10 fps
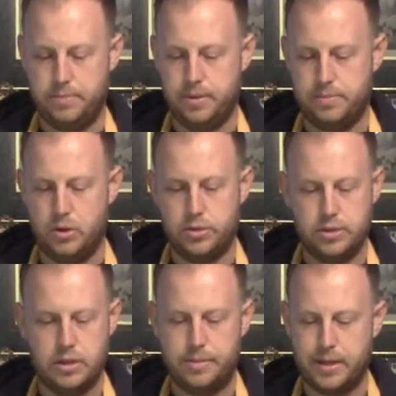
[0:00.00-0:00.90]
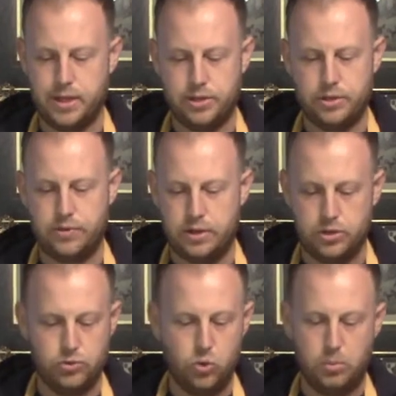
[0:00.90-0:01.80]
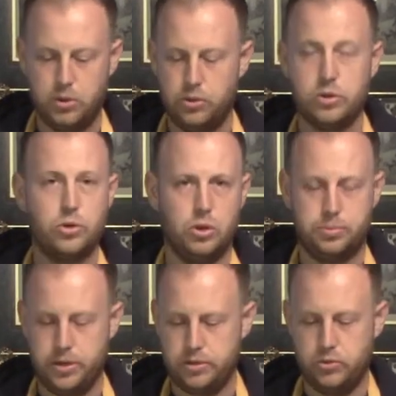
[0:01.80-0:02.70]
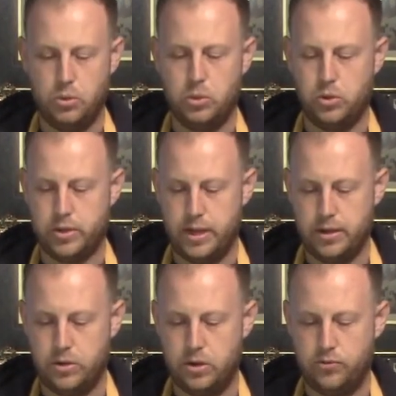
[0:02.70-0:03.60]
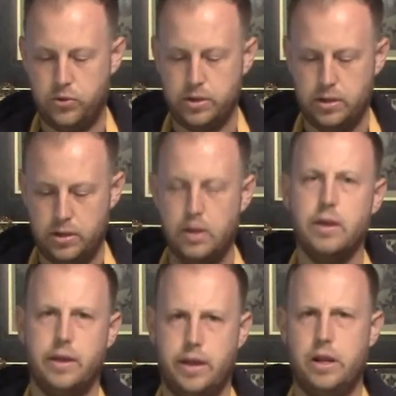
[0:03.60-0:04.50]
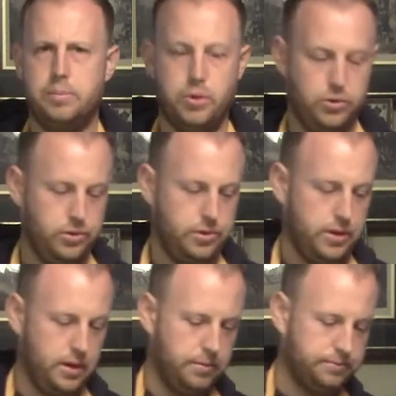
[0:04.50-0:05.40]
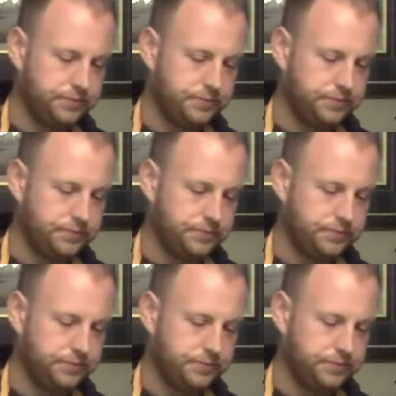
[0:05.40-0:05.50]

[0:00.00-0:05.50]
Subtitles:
But most of the time I can just find just normal, not cold pressed, normal organic olive oil, and I'll purchase that